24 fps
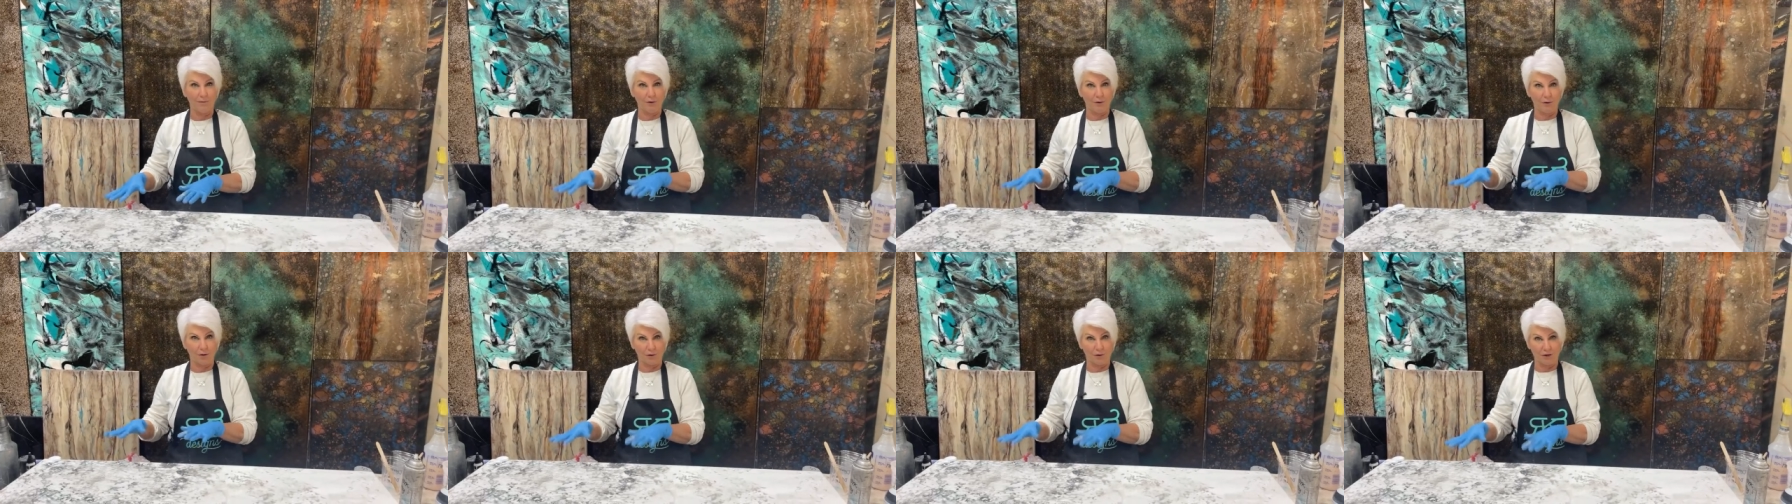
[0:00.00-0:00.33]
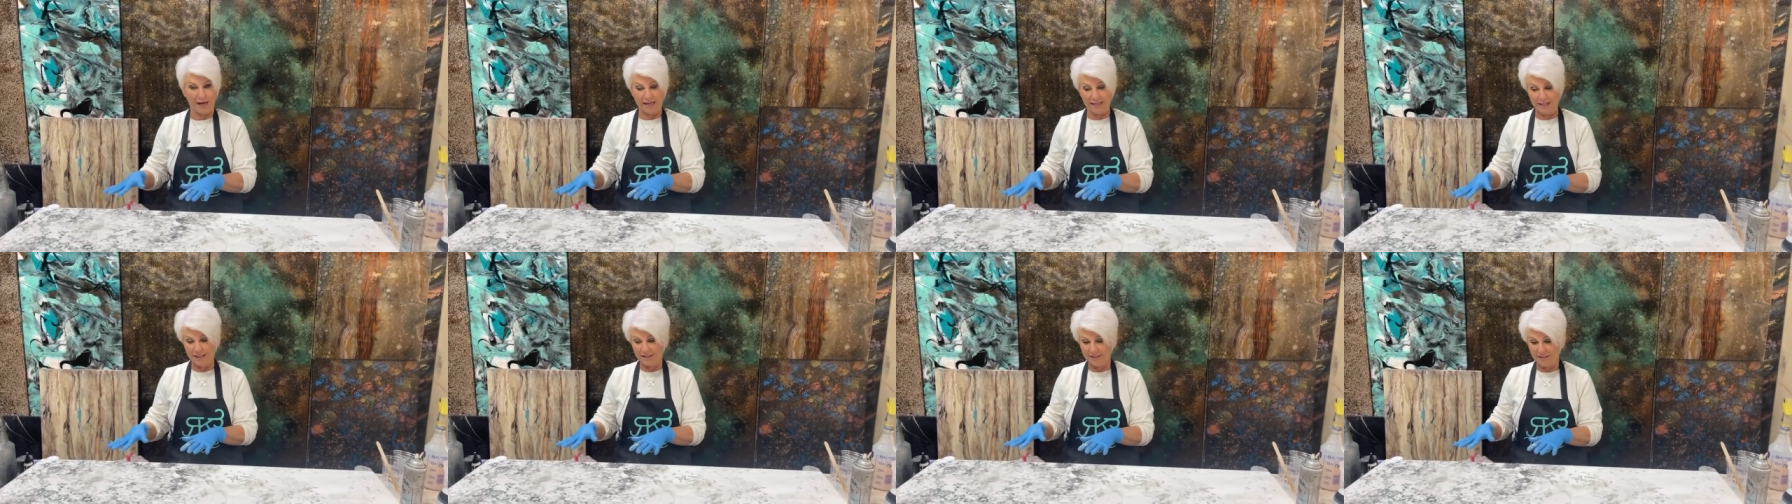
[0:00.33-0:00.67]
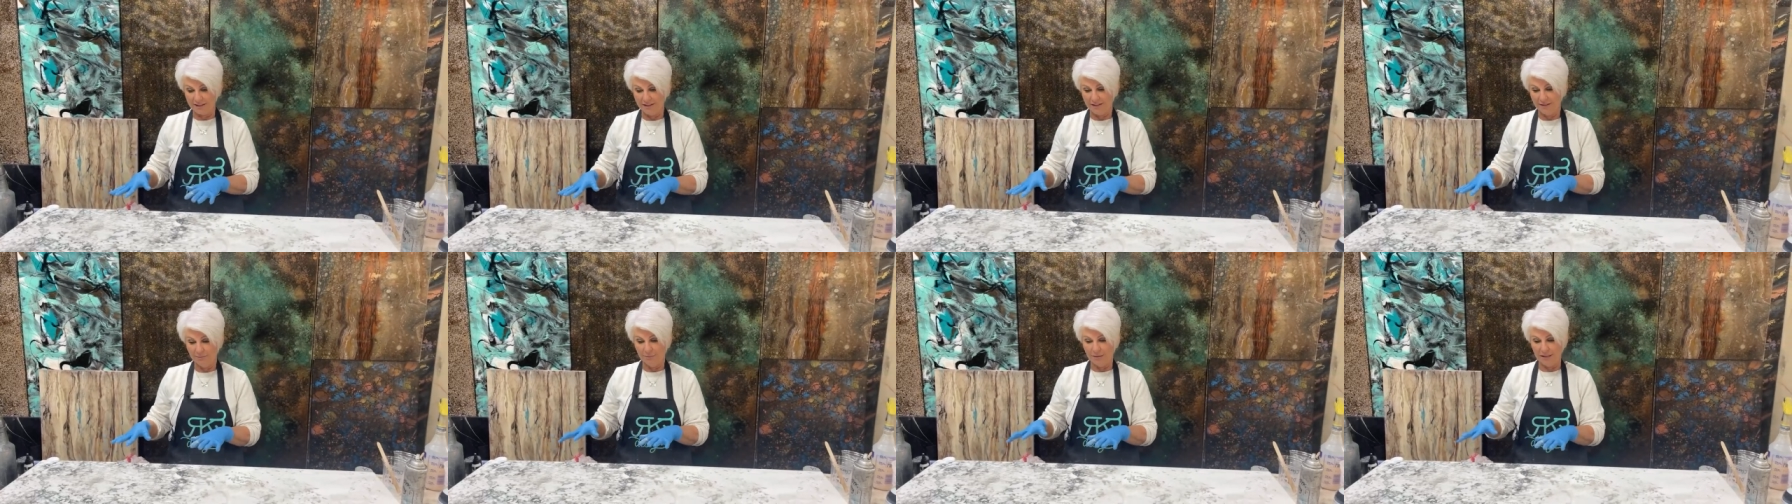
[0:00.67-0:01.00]
a granite
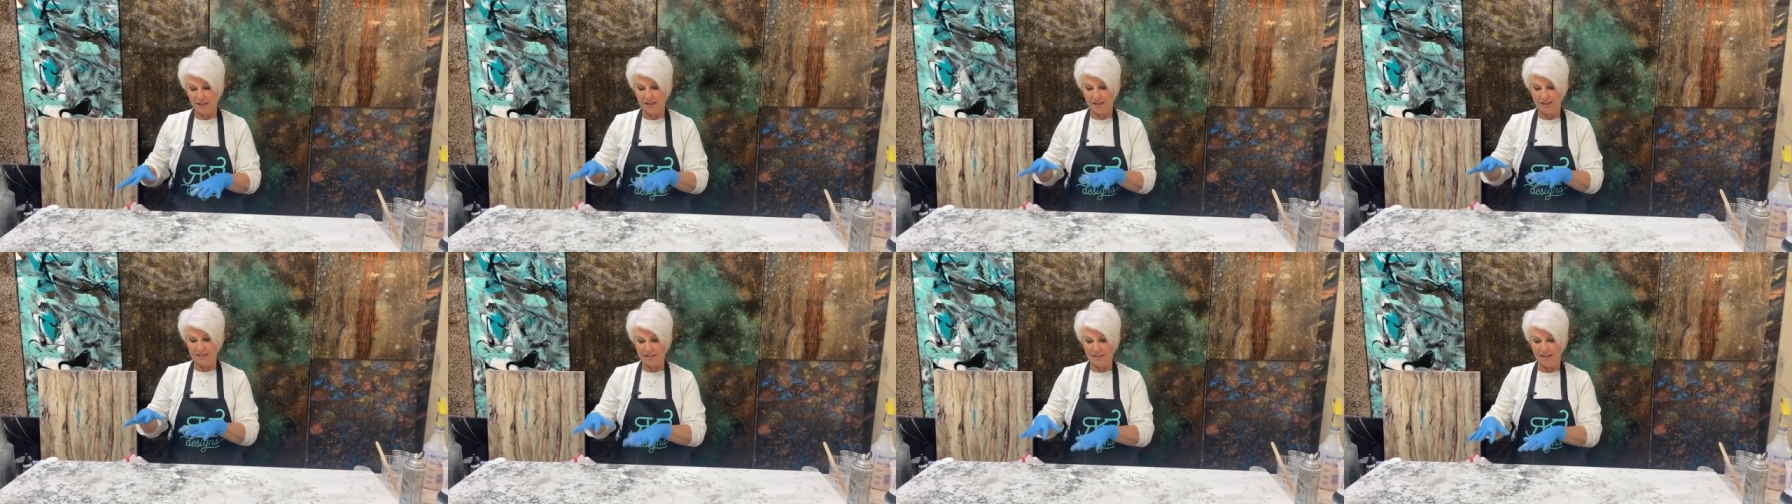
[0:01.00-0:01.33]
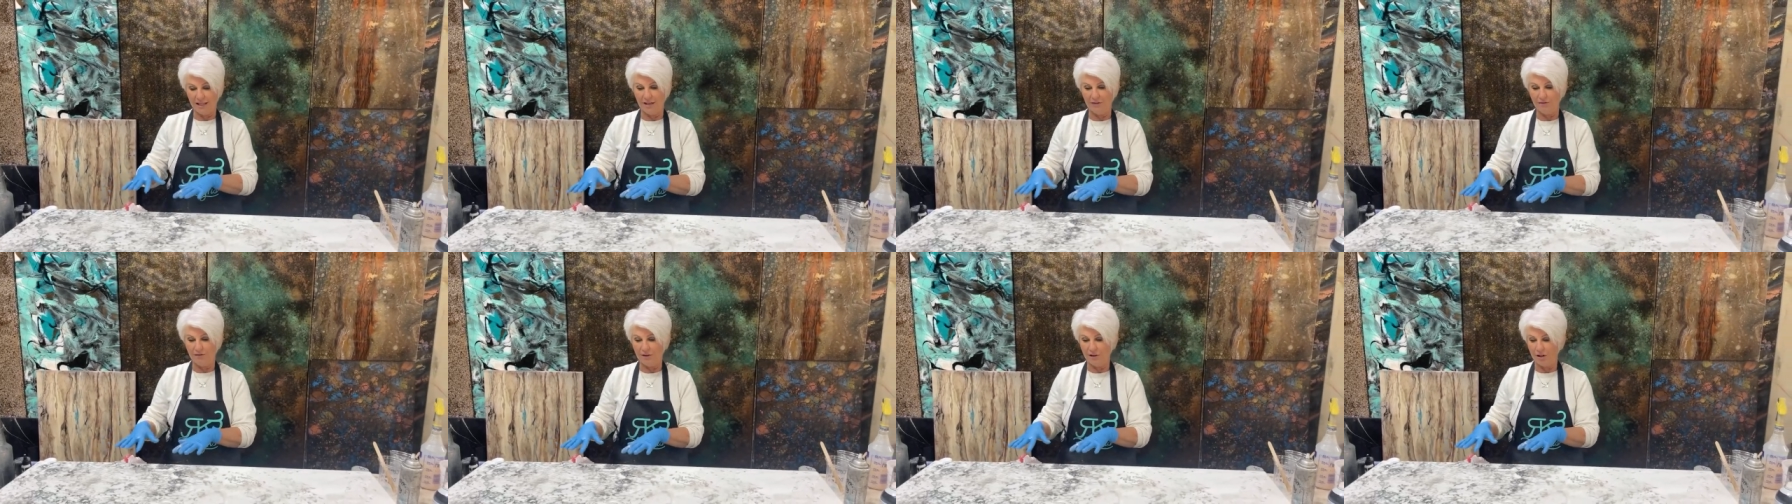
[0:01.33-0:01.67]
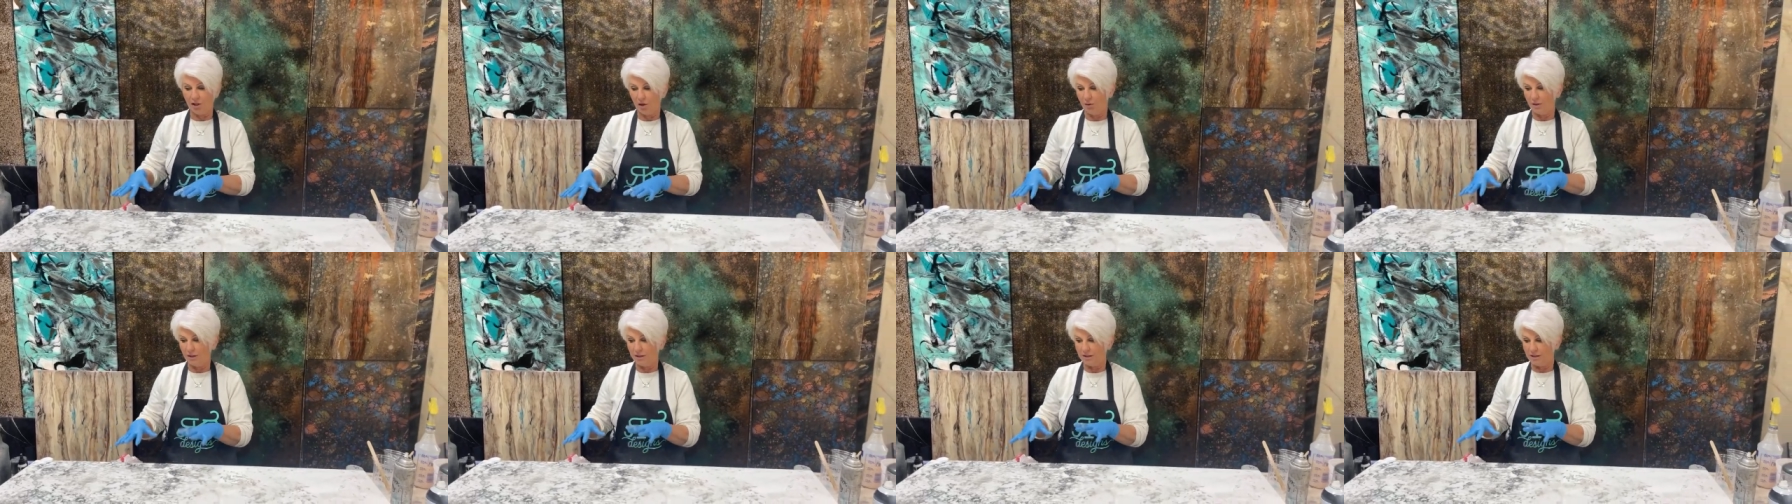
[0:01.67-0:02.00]
because even
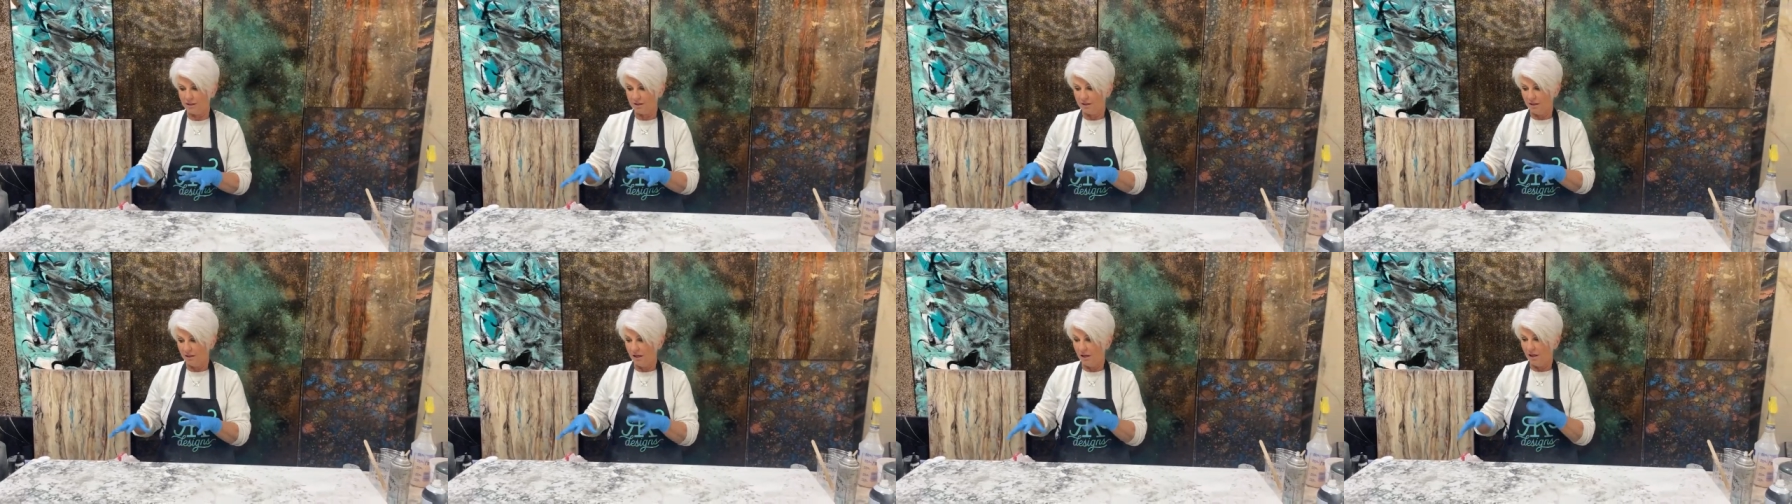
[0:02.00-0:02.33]
though it's